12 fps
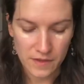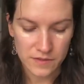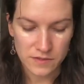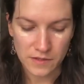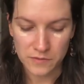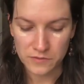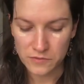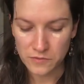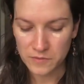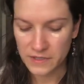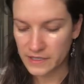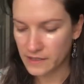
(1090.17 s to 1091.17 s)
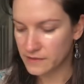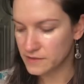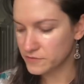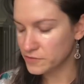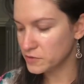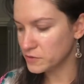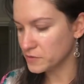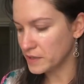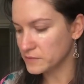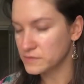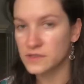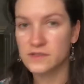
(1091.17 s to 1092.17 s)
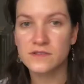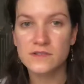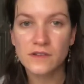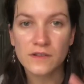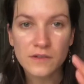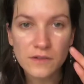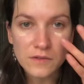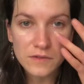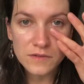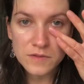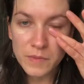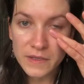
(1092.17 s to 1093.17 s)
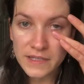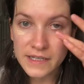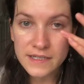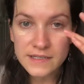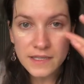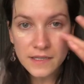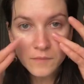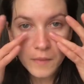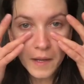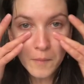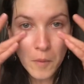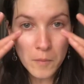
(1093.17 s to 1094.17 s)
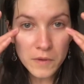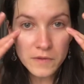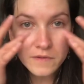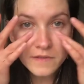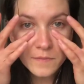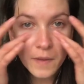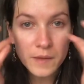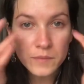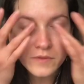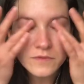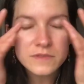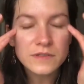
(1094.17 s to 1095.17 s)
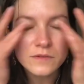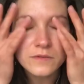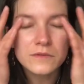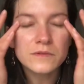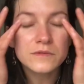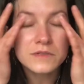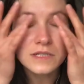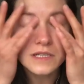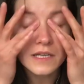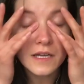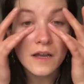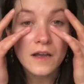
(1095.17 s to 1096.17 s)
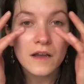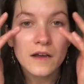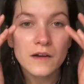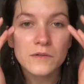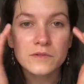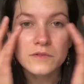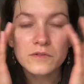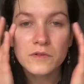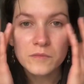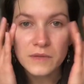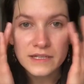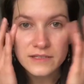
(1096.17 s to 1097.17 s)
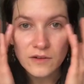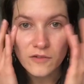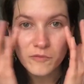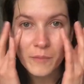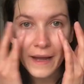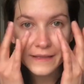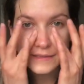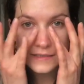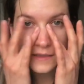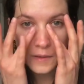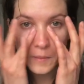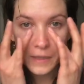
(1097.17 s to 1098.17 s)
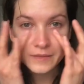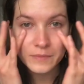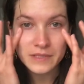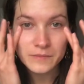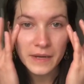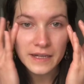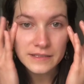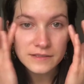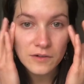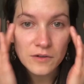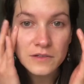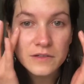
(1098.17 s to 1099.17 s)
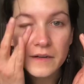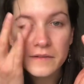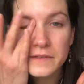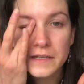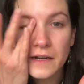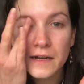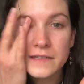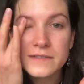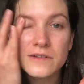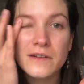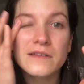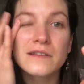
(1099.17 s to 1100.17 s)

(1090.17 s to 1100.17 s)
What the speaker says: So I would normally kind of go around in circles, but like I said, my mum, who is my beauty guru, she would normally sort of pat all around the eyes, rather